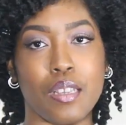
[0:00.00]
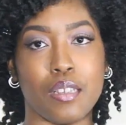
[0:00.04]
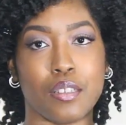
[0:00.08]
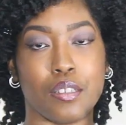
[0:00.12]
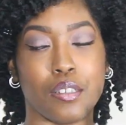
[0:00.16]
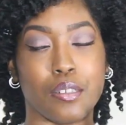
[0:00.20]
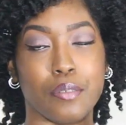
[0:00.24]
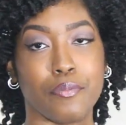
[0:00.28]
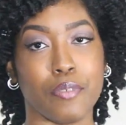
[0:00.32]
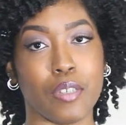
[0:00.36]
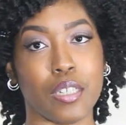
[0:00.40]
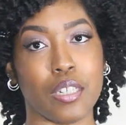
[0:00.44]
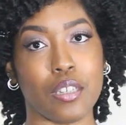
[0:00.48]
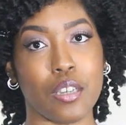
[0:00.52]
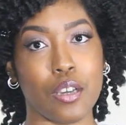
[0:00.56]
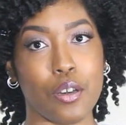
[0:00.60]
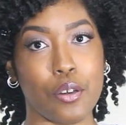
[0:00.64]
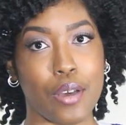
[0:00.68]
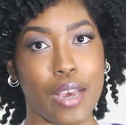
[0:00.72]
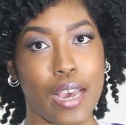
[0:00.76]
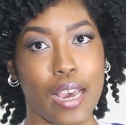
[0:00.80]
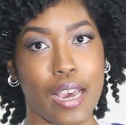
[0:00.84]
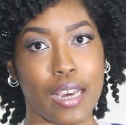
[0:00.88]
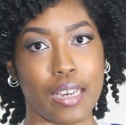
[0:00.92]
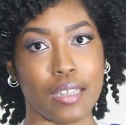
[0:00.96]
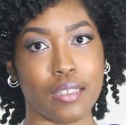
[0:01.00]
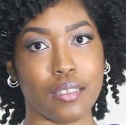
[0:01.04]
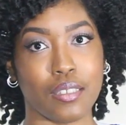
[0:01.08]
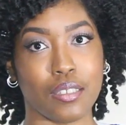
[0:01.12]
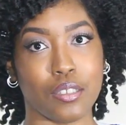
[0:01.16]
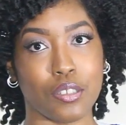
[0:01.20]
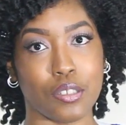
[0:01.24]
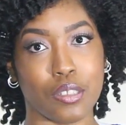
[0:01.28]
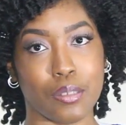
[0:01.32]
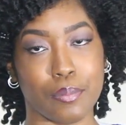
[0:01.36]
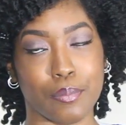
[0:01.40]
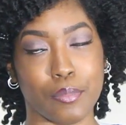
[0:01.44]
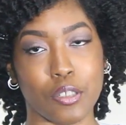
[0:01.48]
their video ads,
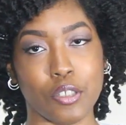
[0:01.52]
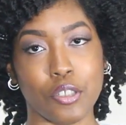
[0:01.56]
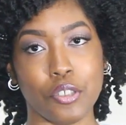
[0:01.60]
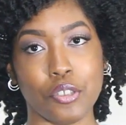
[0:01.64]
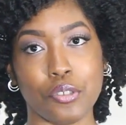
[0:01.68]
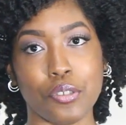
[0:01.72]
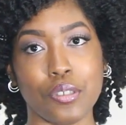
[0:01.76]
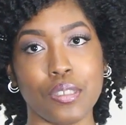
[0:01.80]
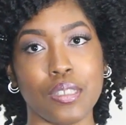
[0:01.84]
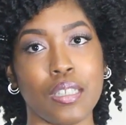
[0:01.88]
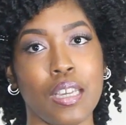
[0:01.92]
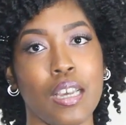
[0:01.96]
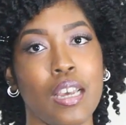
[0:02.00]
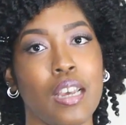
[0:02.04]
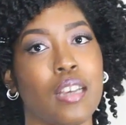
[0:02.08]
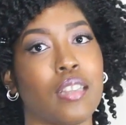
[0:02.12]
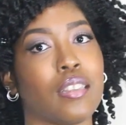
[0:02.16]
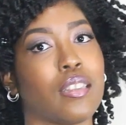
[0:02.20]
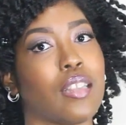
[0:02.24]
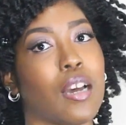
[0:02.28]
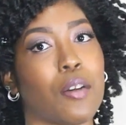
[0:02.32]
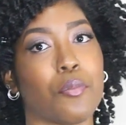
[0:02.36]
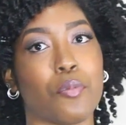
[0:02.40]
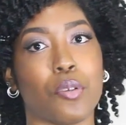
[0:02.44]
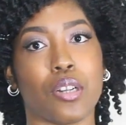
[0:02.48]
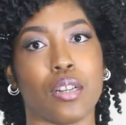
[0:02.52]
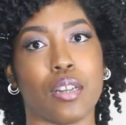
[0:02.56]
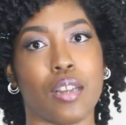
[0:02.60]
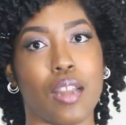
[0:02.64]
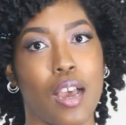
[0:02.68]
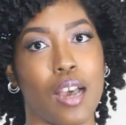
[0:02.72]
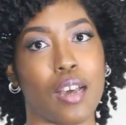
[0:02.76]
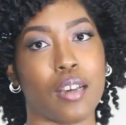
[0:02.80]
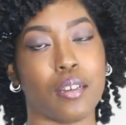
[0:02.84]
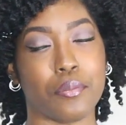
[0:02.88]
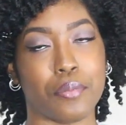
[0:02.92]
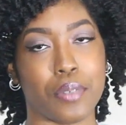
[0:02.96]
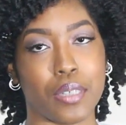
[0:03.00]
their commercials, that were
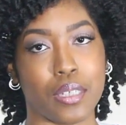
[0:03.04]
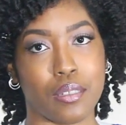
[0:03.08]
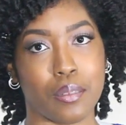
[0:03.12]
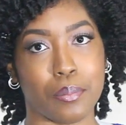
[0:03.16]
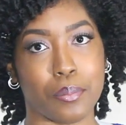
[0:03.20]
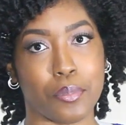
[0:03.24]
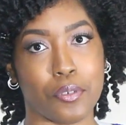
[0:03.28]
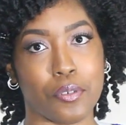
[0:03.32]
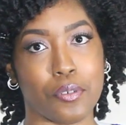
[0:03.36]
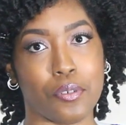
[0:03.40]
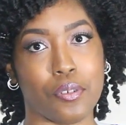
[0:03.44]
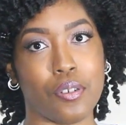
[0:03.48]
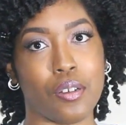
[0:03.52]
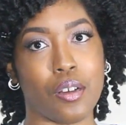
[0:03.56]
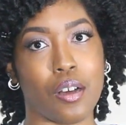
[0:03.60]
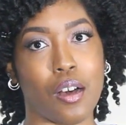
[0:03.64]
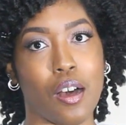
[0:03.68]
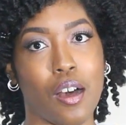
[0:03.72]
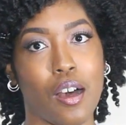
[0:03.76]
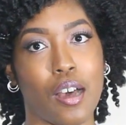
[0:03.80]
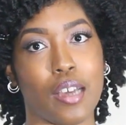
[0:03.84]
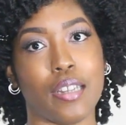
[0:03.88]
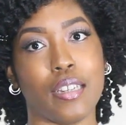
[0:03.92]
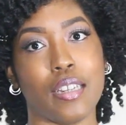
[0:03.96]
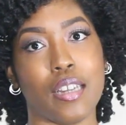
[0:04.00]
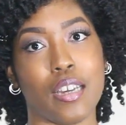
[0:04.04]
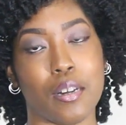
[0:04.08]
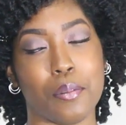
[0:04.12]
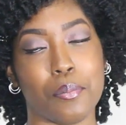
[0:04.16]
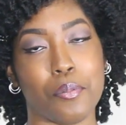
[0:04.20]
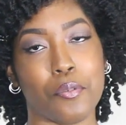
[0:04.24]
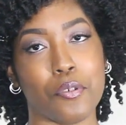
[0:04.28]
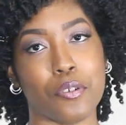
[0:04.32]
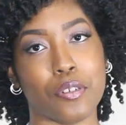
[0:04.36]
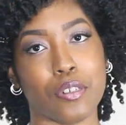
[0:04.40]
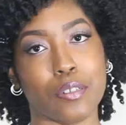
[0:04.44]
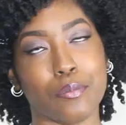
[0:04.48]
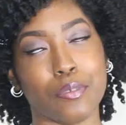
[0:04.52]
not available on
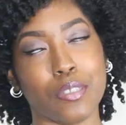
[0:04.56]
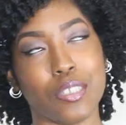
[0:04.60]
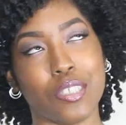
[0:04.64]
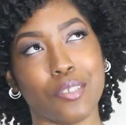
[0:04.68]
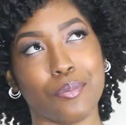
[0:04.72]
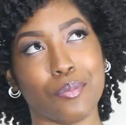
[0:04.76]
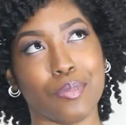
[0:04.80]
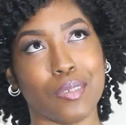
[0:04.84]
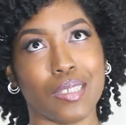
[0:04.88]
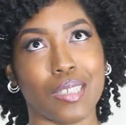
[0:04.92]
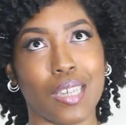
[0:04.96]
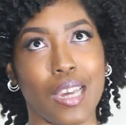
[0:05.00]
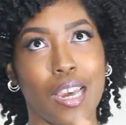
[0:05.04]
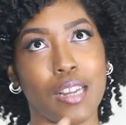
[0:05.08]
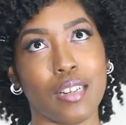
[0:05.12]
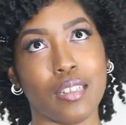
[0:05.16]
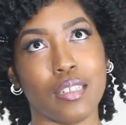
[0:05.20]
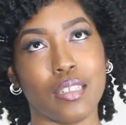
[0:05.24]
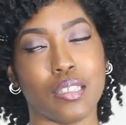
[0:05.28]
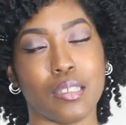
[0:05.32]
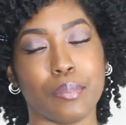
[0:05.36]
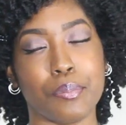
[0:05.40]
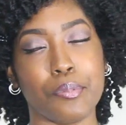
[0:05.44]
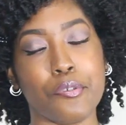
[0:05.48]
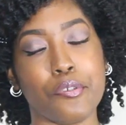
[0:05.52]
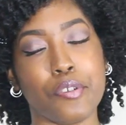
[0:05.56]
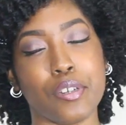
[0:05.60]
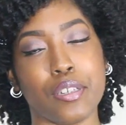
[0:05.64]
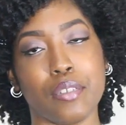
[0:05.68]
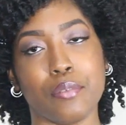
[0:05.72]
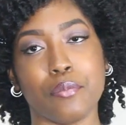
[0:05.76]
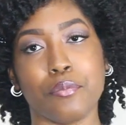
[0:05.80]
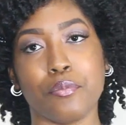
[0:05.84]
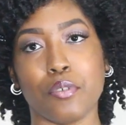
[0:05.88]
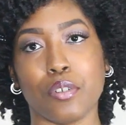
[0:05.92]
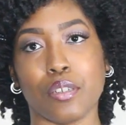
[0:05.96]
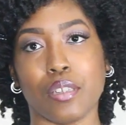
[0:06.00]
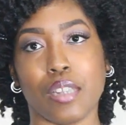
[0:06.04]
Net-A-Porter, which it was kind of
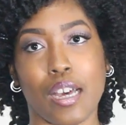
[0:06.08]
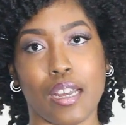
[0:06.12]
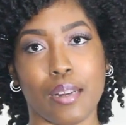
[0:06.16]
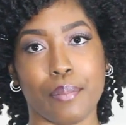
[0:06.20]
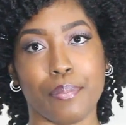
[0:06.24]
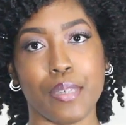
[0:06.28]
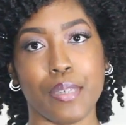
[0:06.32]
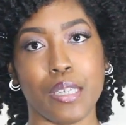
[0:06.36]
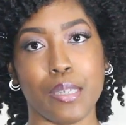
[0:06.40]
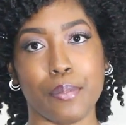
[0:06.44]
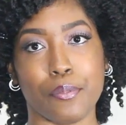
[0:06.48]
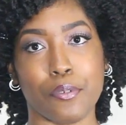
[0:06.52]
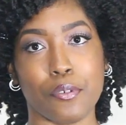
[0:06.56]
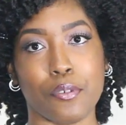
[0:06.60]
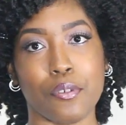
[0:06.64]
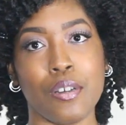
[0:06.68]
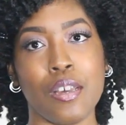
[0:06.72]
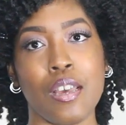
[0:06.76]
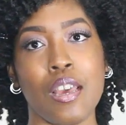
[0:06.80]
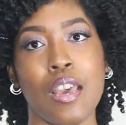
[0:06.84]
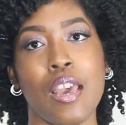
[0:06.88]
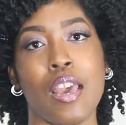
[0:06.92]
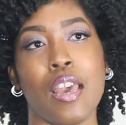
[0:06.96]
disappointing for a lot of people.